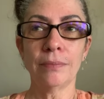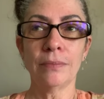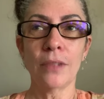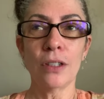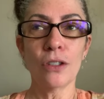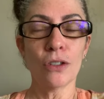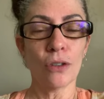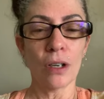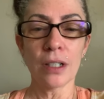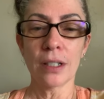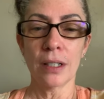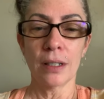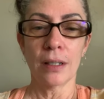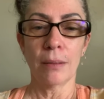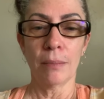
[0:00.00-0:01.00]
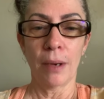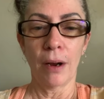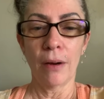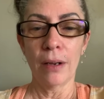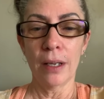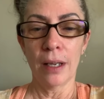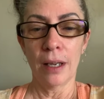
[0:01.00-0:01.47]
instruction that
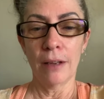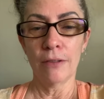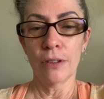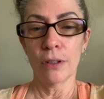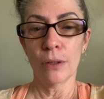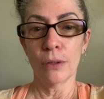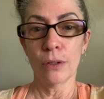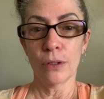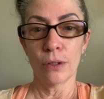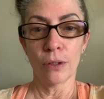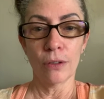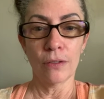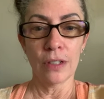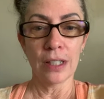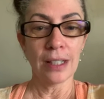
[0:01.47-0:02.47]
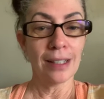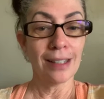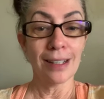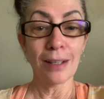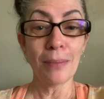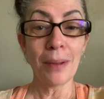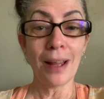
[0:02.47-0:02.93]
Mary gave to those servants
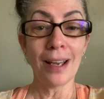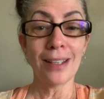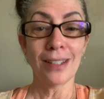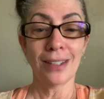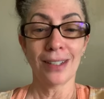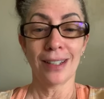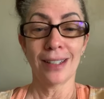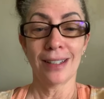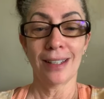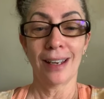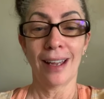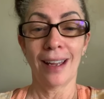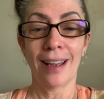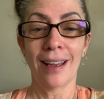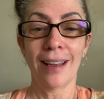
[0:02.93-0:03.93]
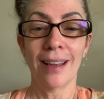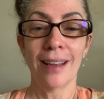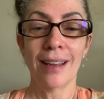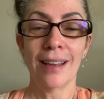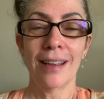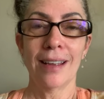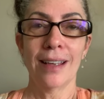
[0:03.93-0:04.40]
still applies to us today.
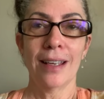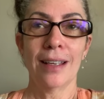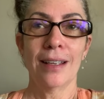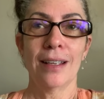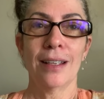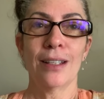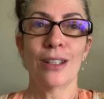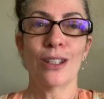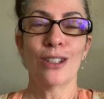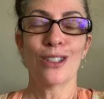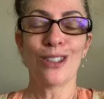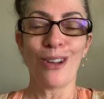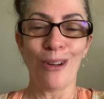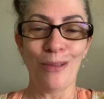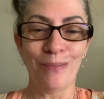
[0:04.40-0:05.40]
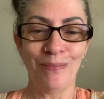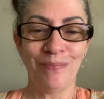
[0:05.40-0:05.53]
So